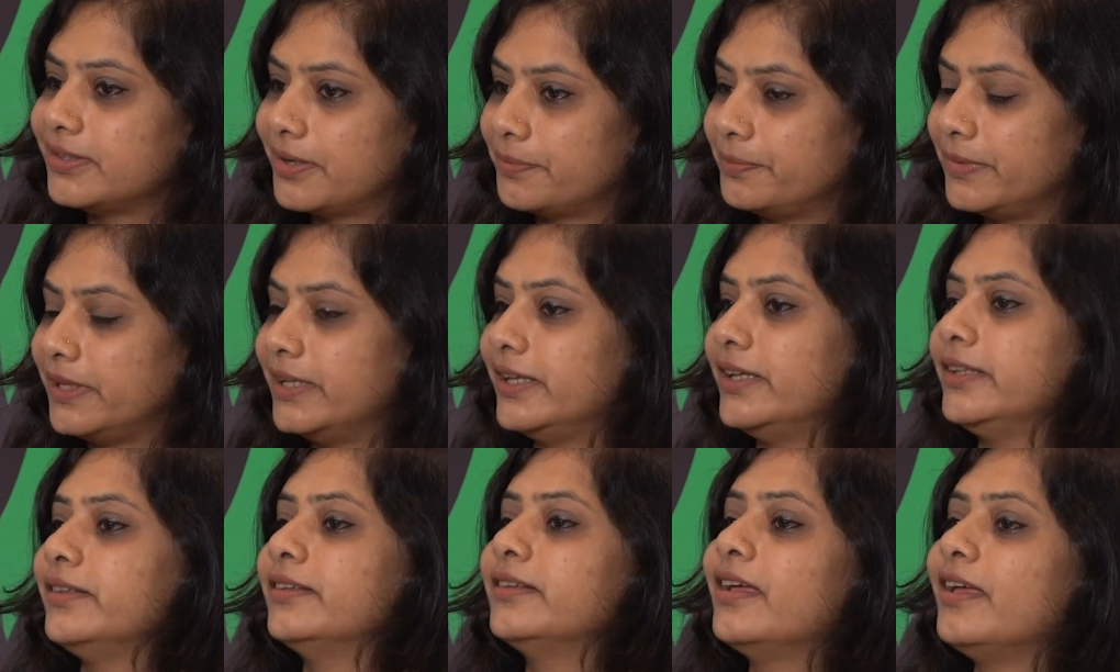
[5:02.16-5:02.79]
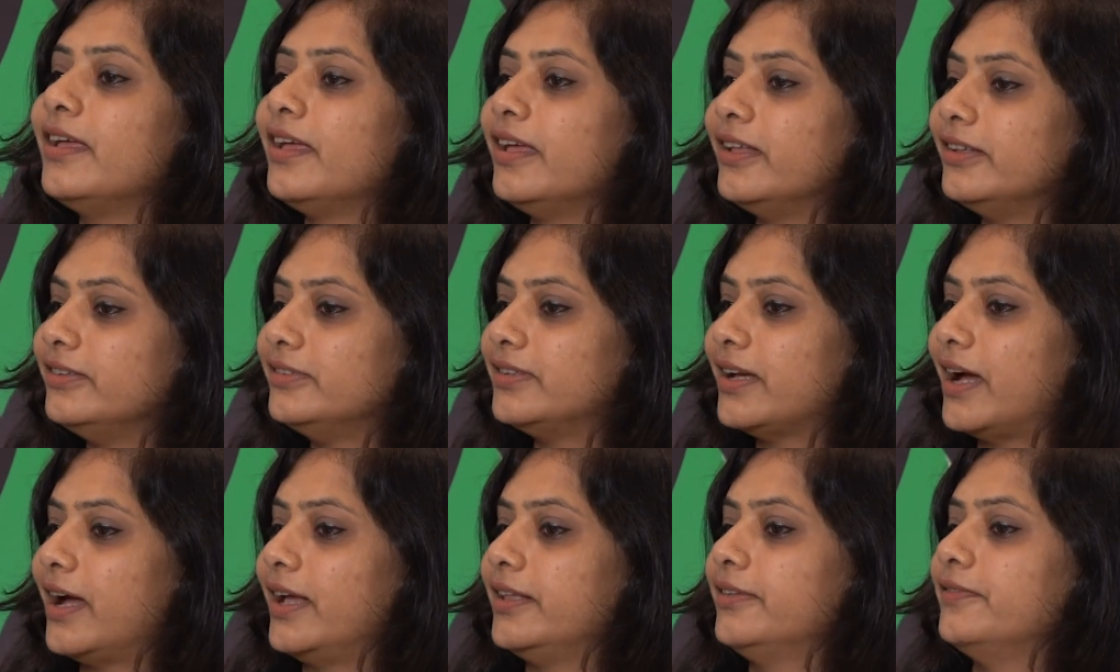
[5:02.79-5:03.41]
jameen,
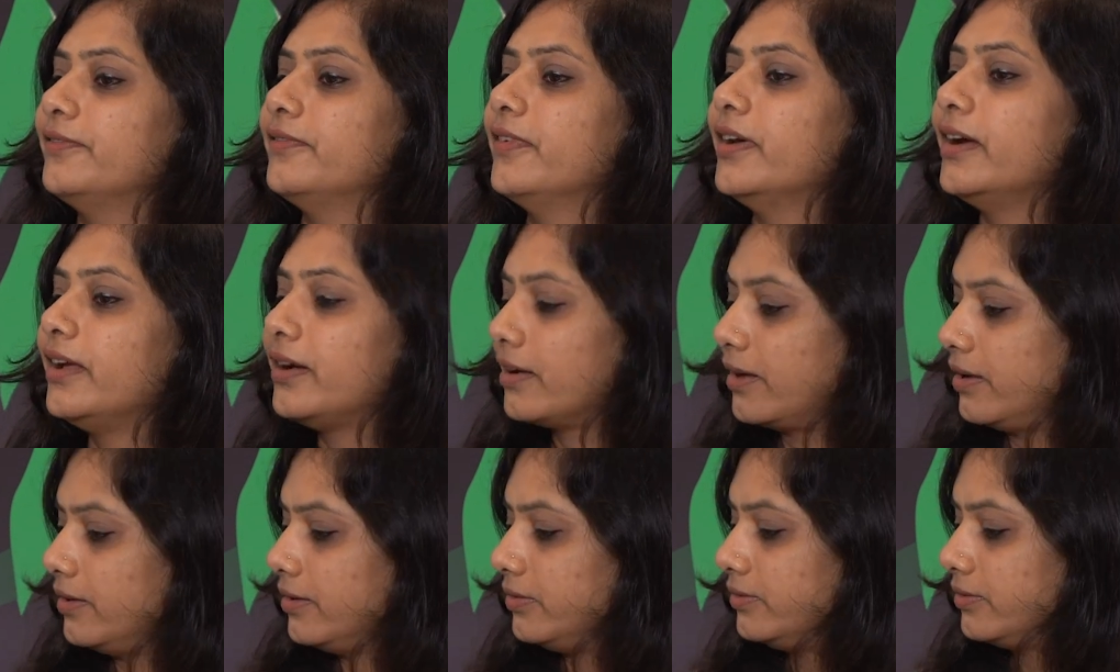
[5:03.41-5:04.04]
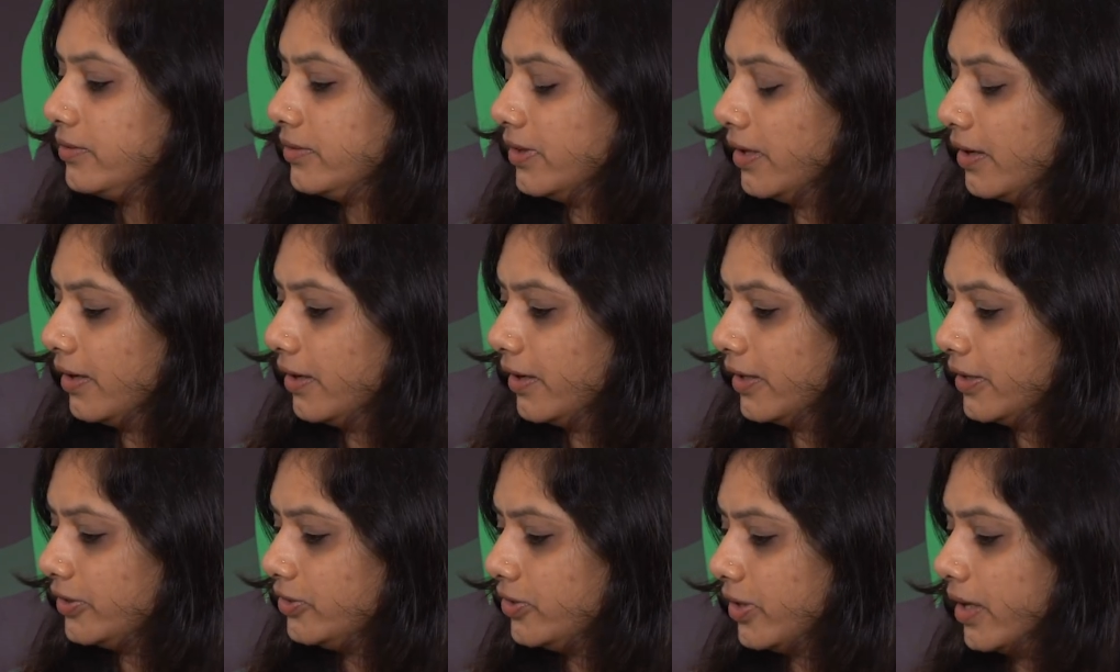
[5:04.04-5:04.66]
janwar,
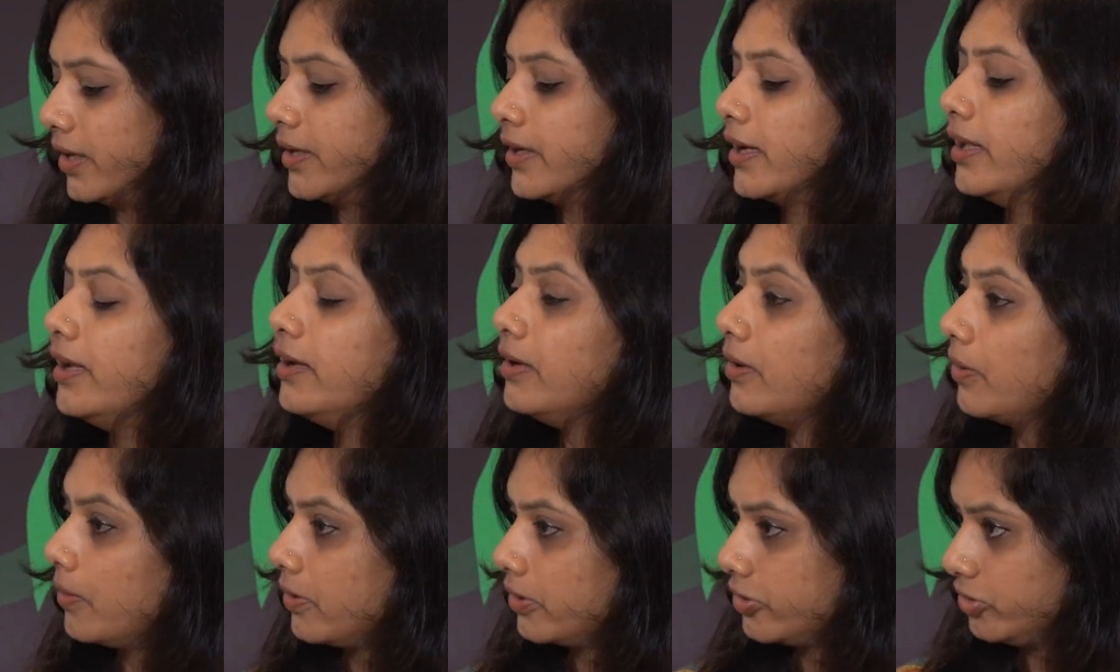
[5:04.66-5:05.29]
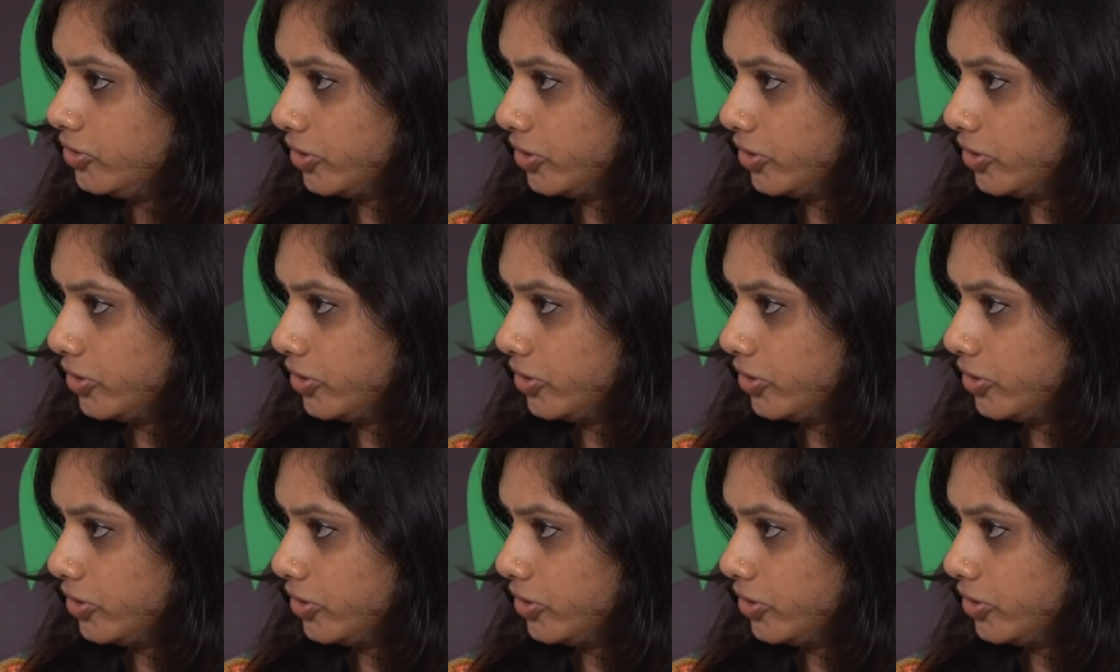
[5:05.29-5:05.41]
uh, jungle or